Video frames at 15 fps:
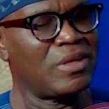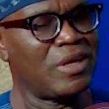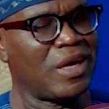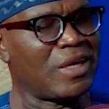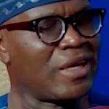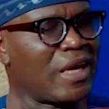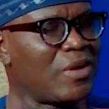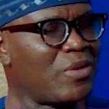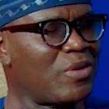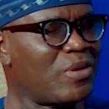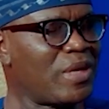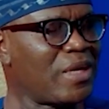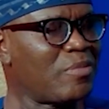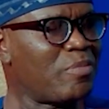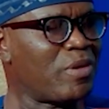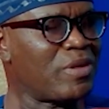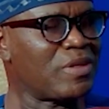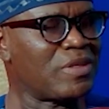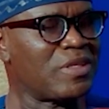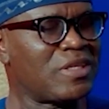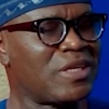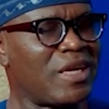and I know that the
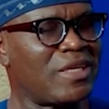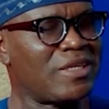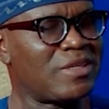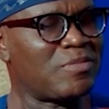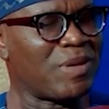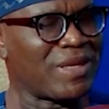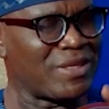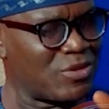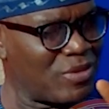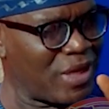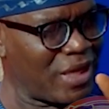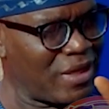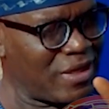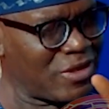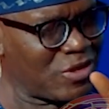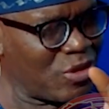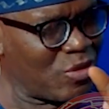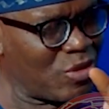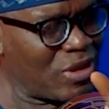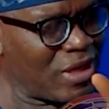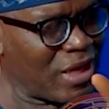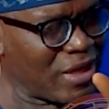politicians, particularly
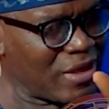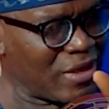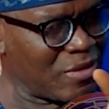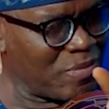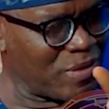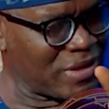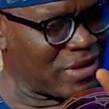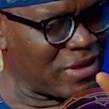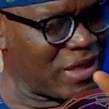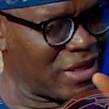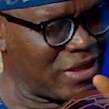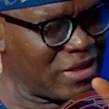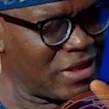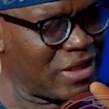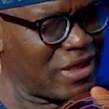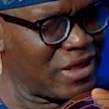someone like the president,